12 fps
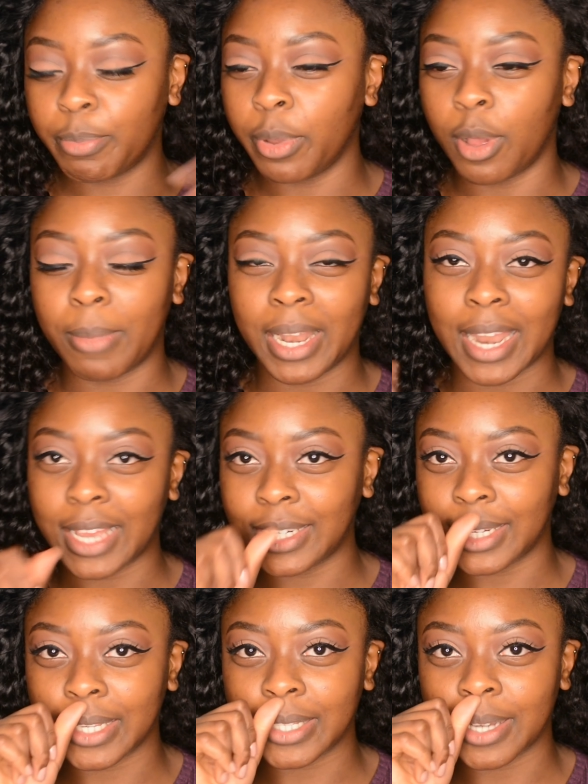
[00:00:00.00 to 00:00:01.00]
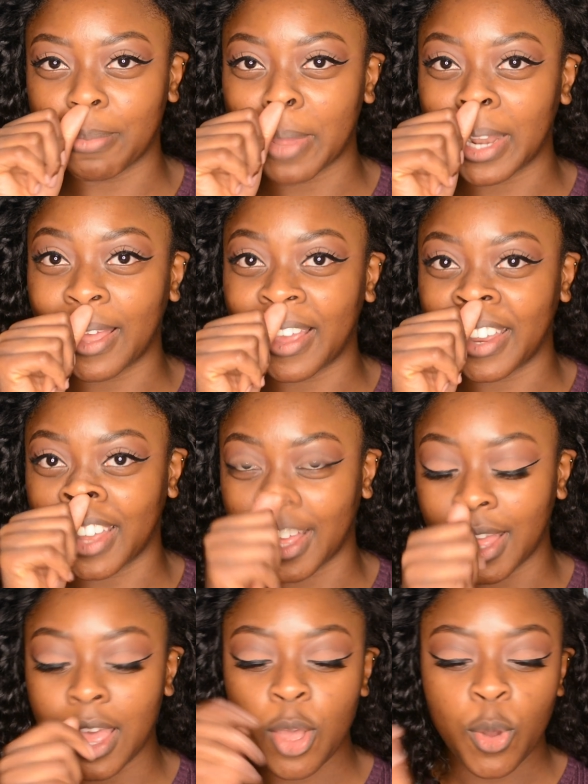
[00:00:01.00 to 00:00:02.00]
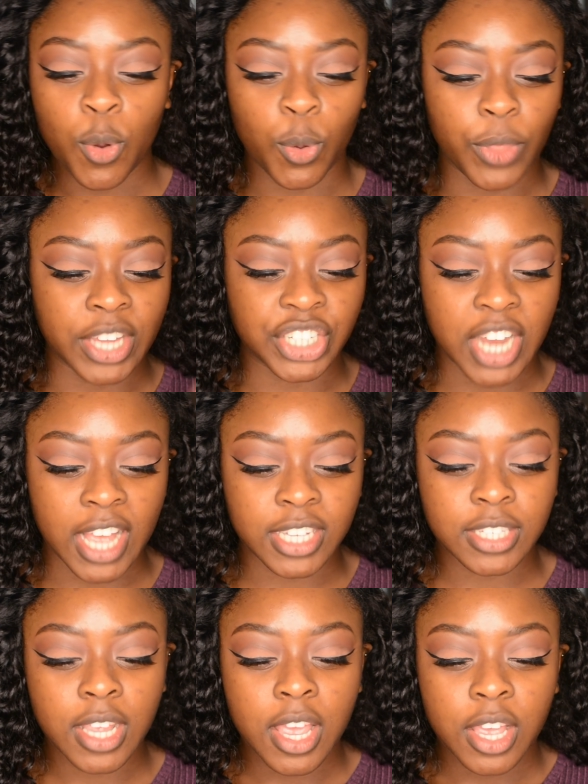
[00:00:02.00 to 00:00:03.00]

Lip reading: put on my lashes, done my liner, all that jazz.